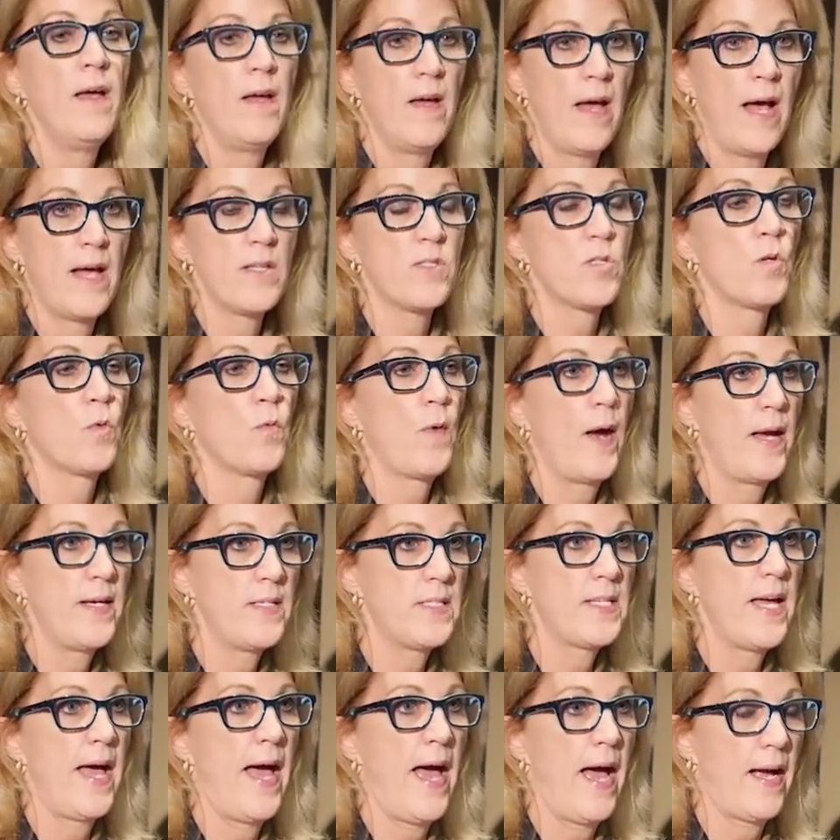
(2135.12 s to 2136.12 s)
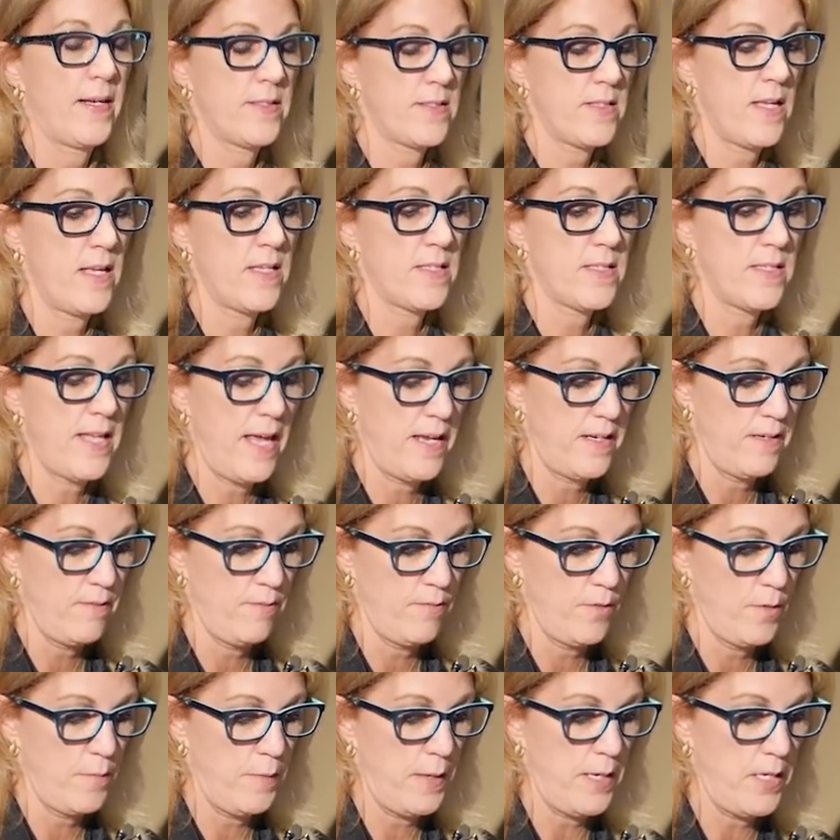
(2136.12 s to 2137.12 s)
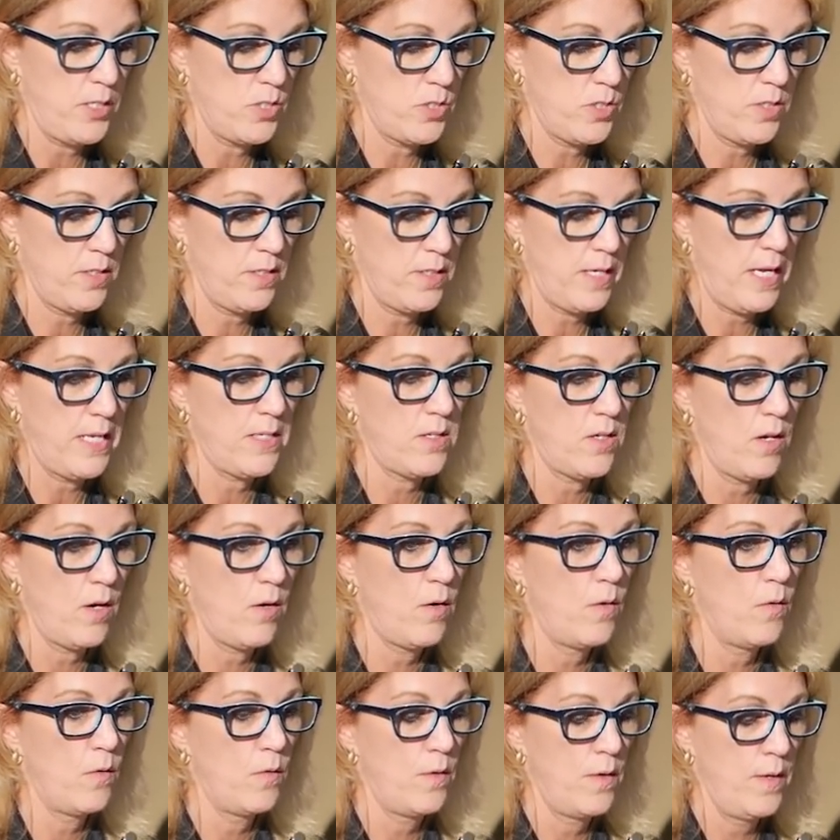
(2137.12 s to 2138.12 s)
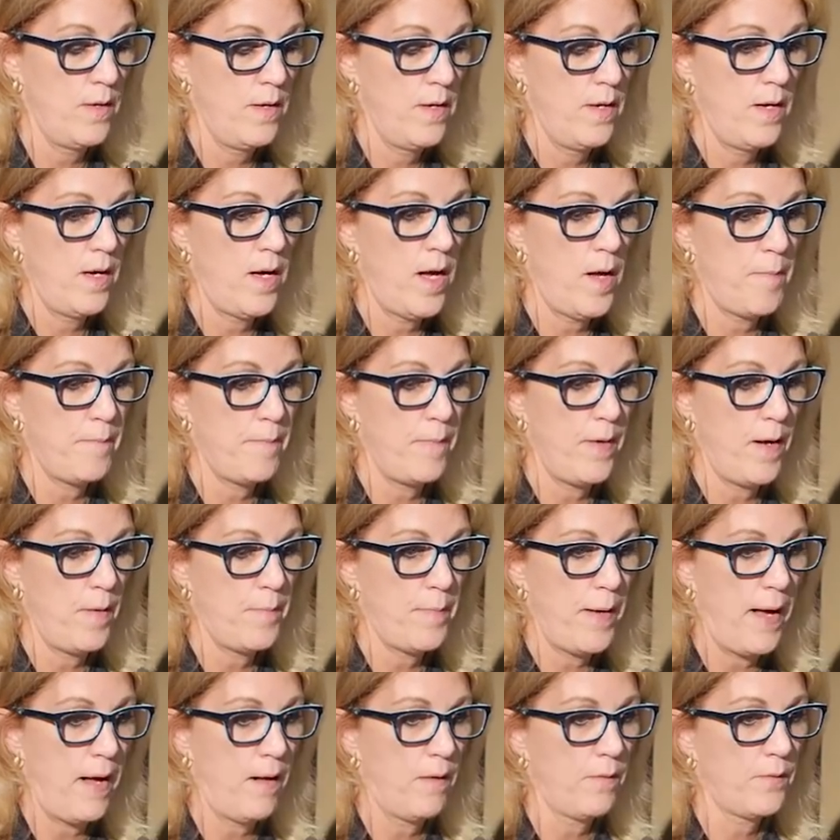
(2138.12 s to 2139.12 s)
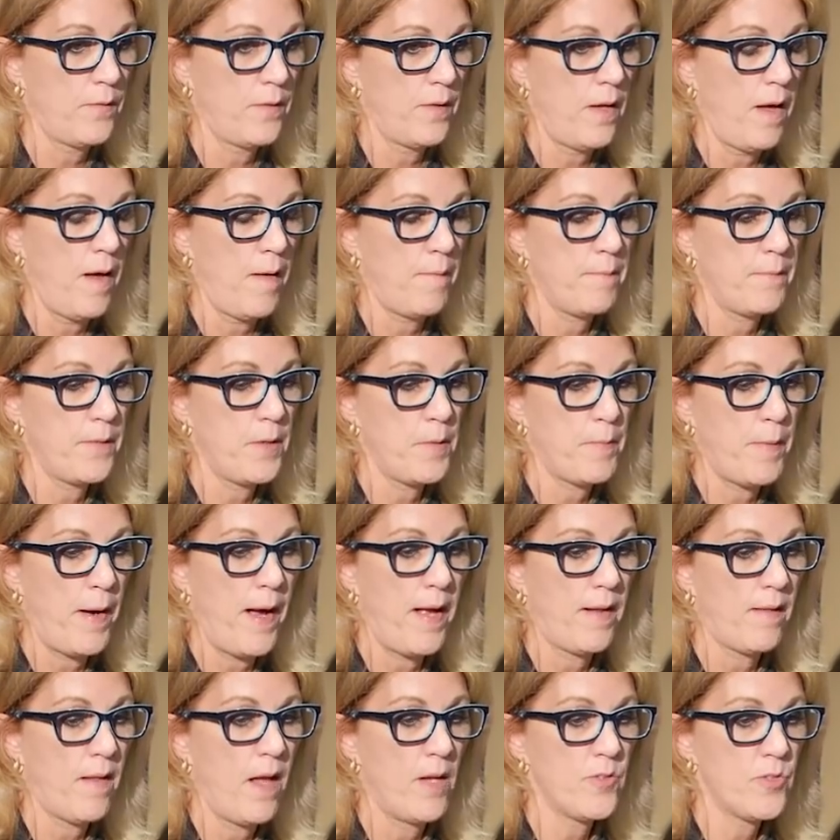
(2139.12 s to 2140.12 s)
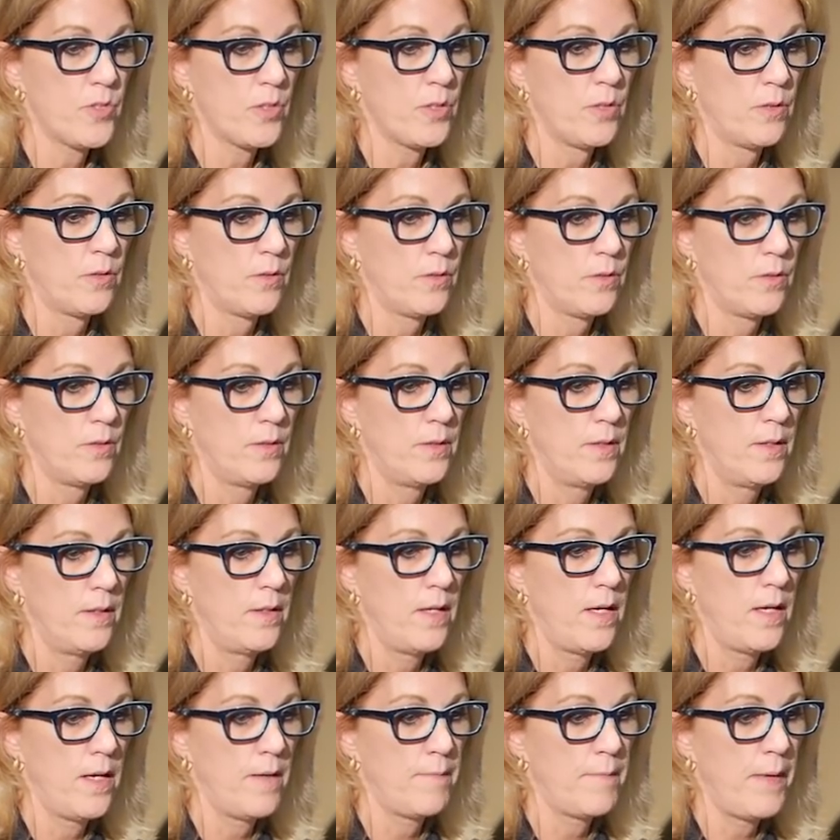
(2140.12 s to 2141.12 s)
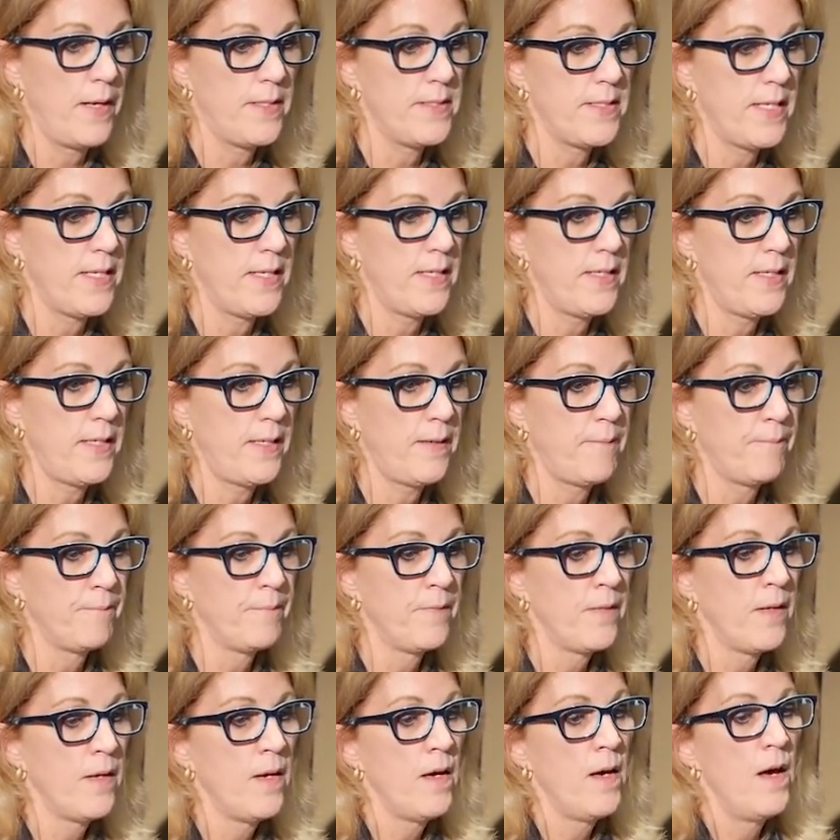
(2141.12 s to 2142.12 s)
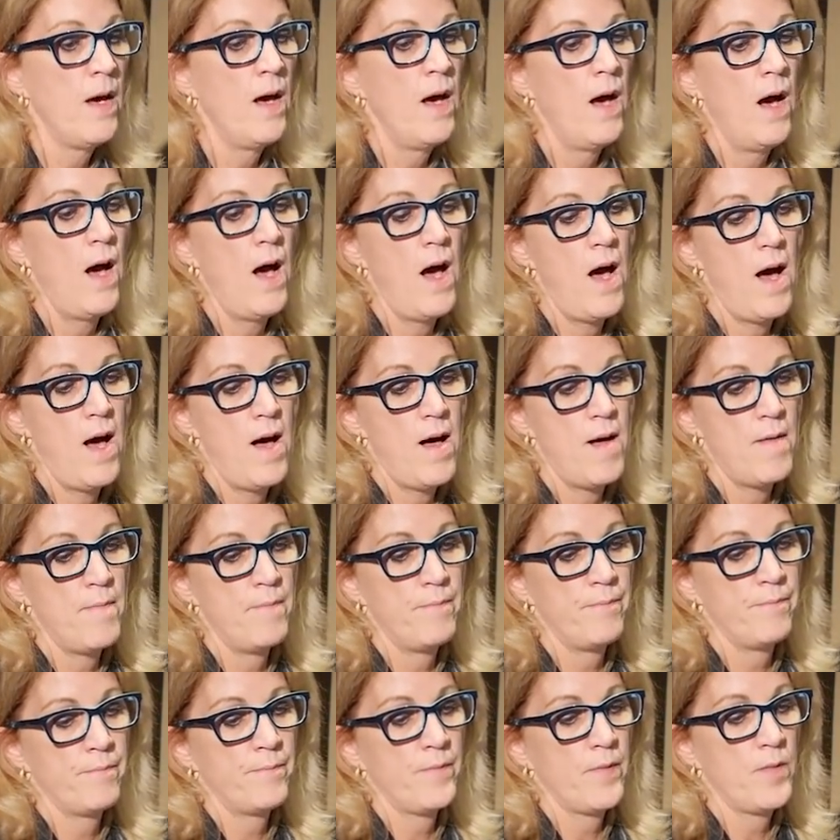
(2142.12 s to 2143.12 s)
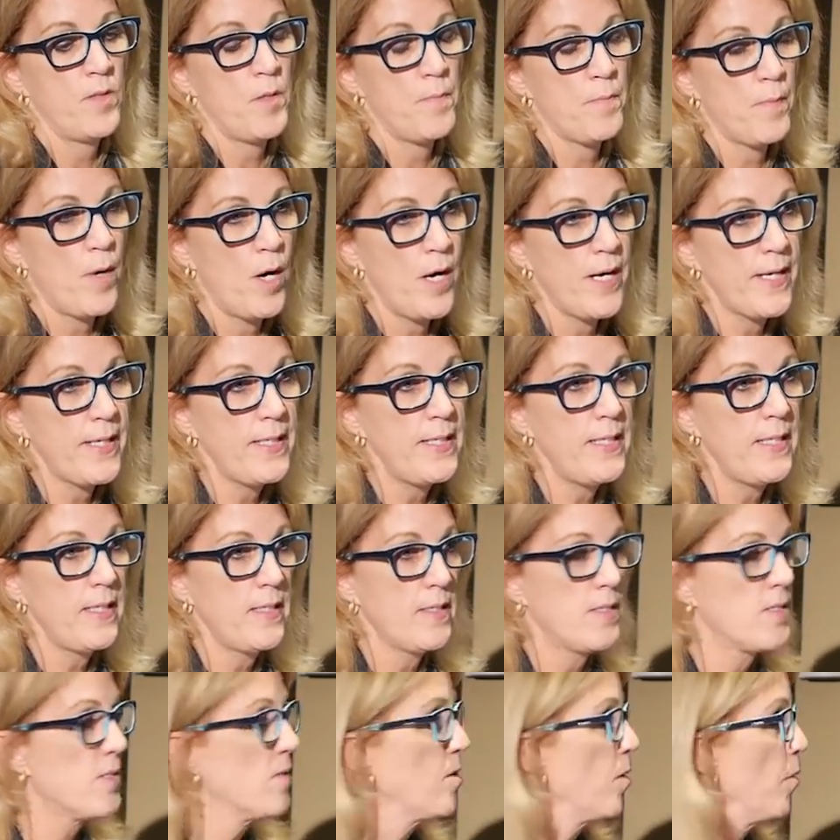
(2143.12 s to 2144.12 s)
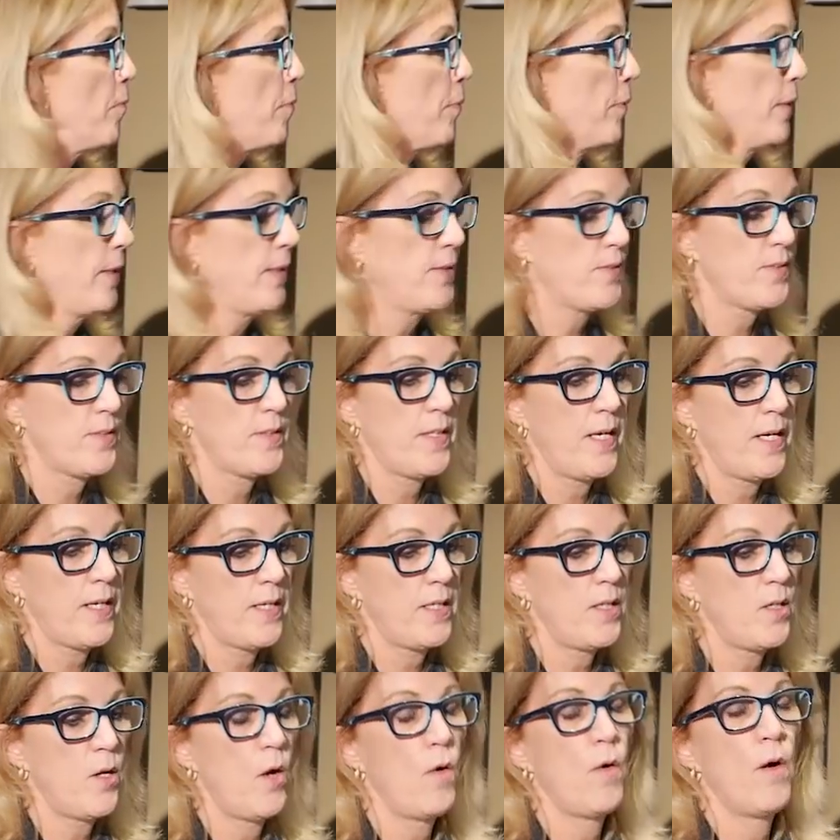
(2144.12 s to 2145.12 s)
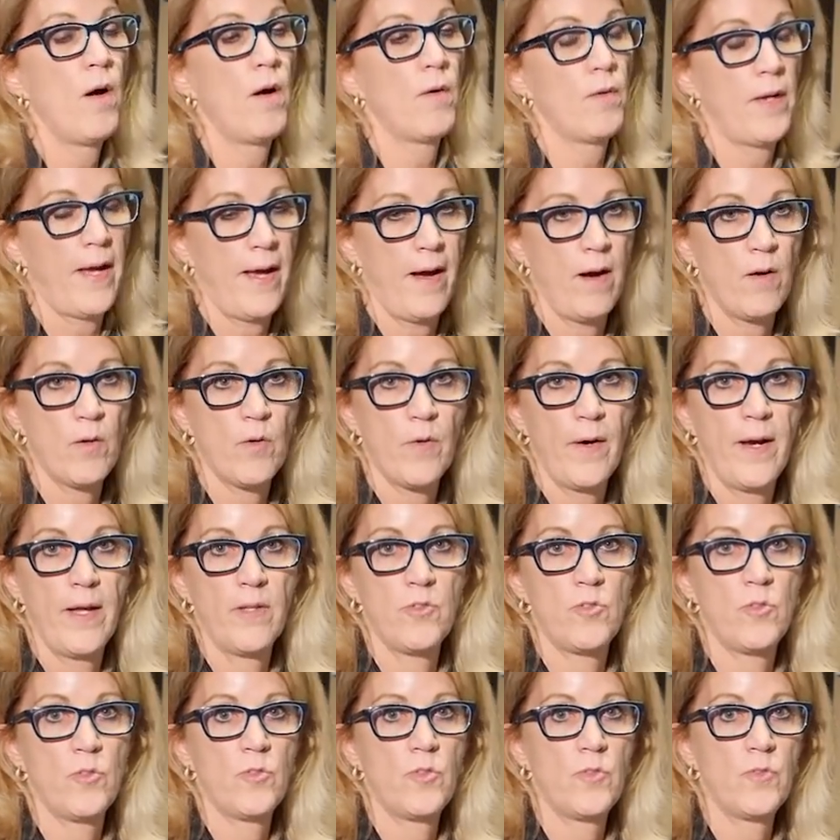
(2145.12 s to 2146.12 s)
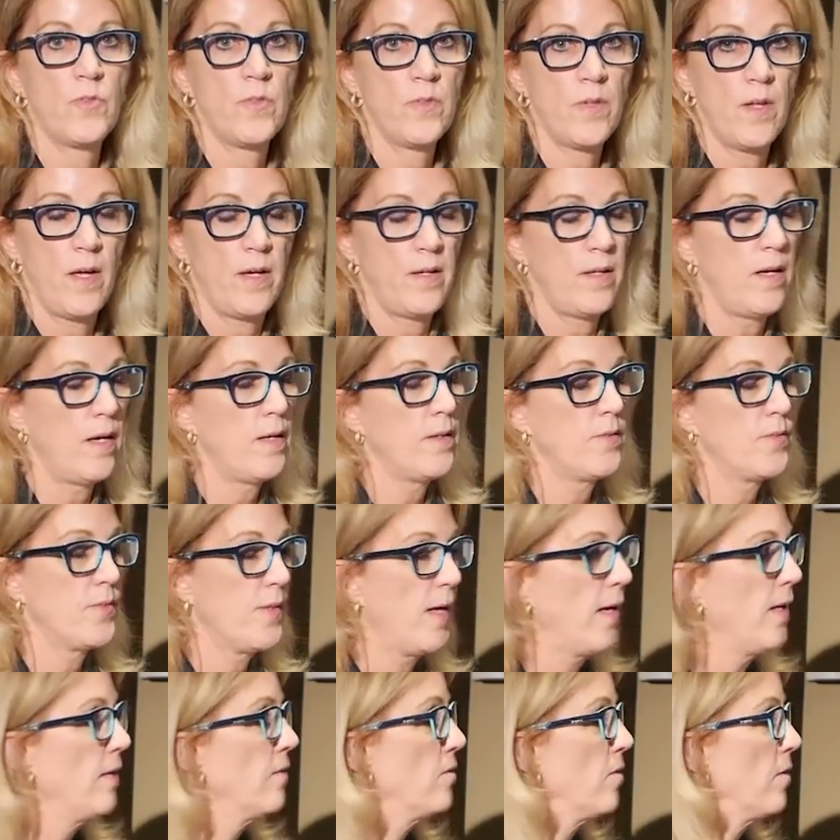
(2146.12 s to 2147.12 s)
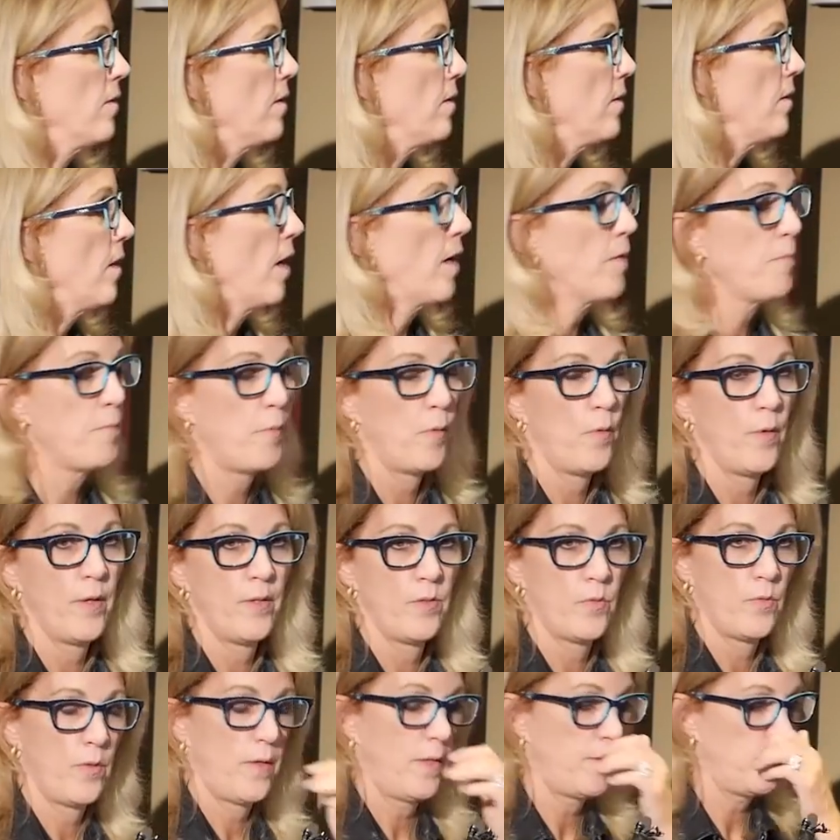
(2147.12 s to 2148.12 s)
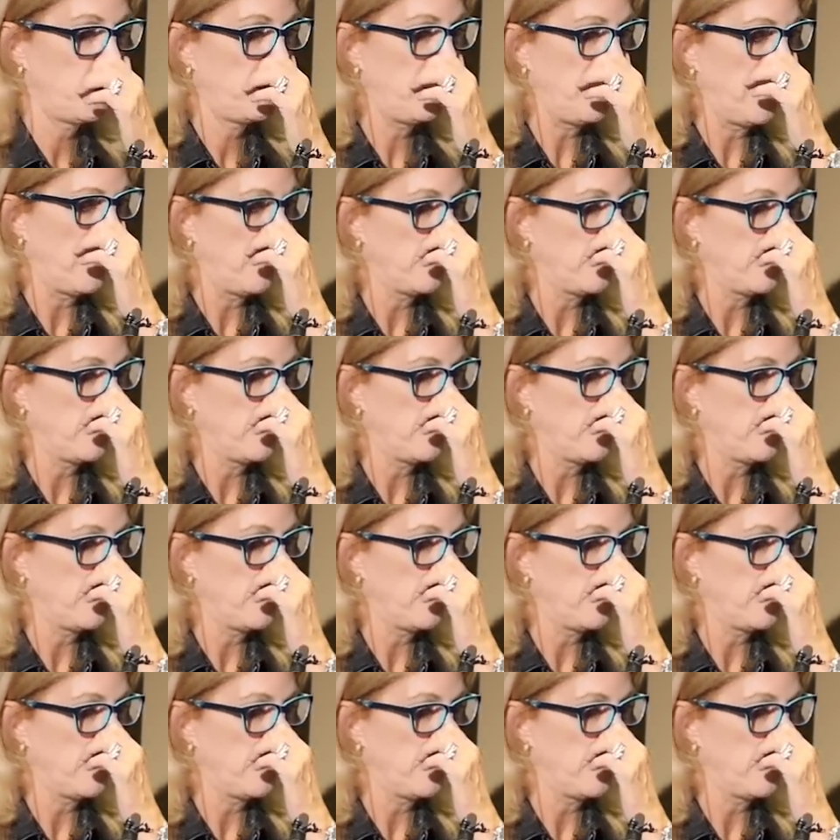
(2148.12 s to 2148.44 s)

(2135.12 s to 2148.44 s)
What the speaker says: has a right to access that information and know about their biological identity. The marketing is still pretty slick. You know, okay, I'll grant you, I say to the young boys when I speak